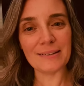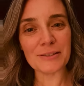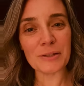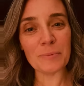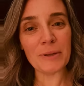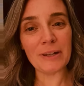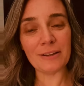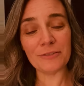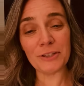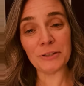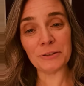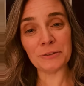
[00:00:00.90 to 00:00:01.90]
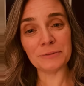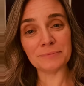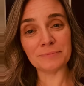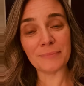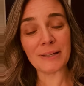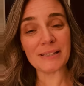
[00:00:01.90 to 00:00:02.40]
So many of you,
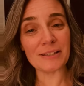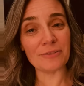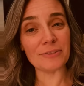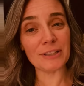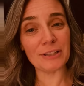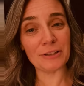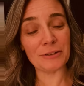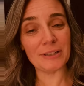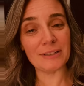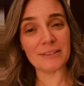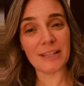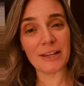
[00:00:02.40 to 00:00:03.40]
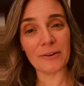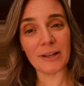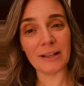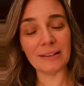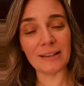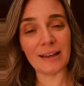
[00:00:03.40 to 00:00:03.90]
myself included,
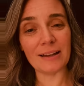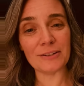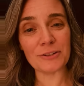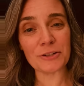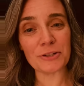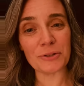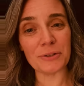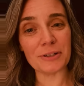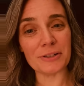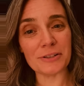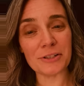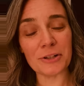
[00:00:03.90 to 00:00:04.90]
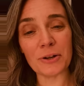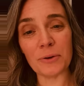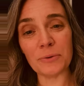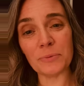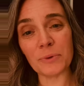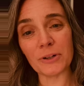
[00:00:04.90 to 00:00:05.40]
carry a lot on your shoulders your
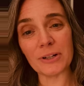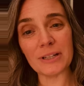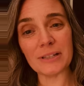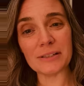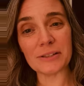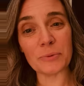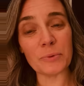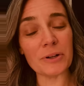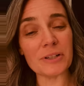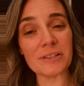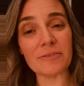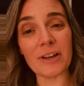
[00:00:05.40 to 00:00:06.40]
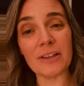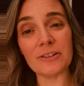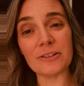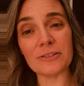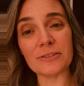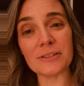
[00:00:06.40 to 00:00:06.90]
own worries, the worries of
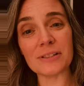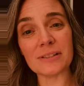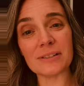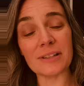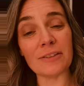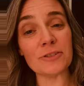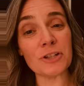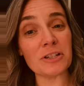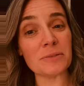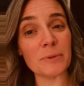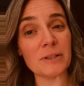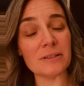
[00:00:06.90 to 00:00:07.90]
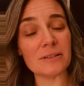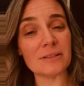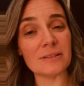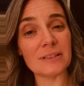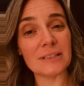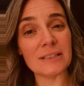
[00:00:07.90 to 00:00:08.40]
others, self judgment,
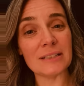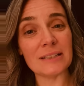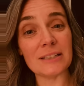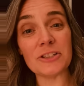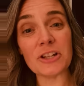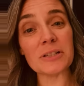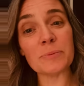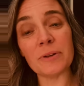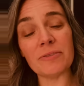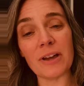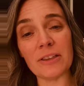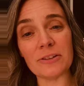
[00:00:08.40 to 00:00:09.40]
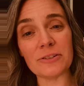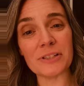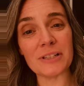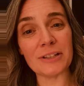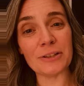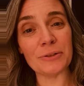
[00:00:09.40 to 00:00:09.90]
the judgment of others,
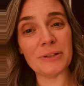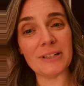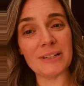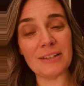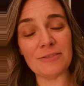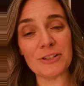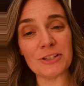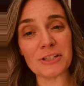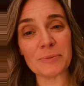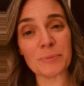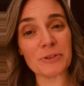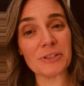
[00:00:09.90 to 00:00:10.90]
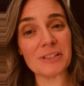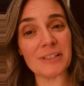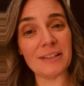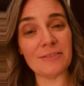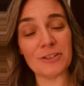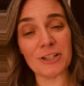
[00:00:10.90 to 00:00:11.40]
including even just
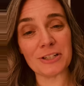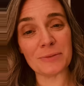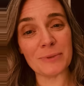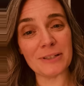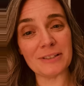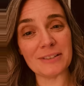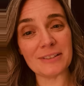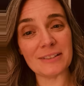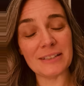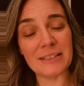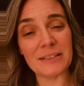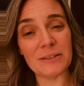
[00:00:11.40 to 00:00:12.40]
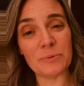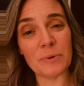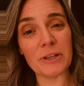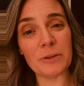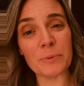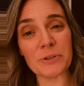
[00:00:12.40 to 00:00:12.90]
perceived judgment,
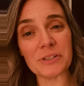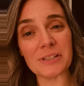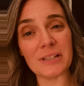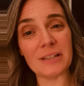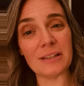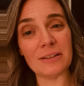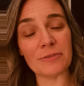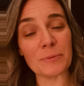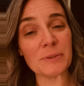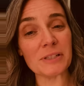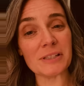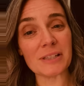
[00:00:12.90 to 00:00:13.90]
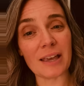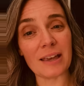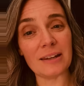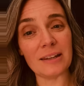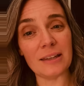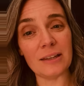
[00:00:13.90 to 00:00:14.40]
what you perceive from
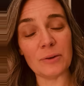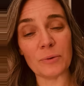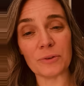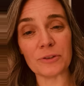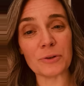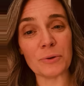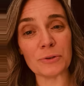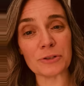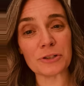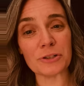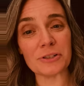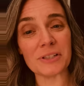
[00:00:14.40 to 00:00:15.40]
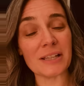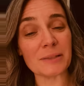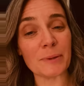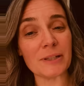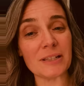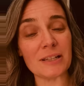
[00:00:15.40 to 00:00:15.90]
society or the culture's
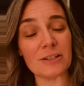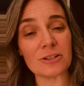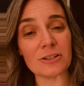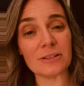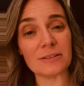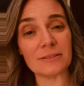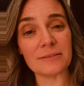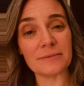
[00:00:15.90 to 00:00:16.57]
expectation.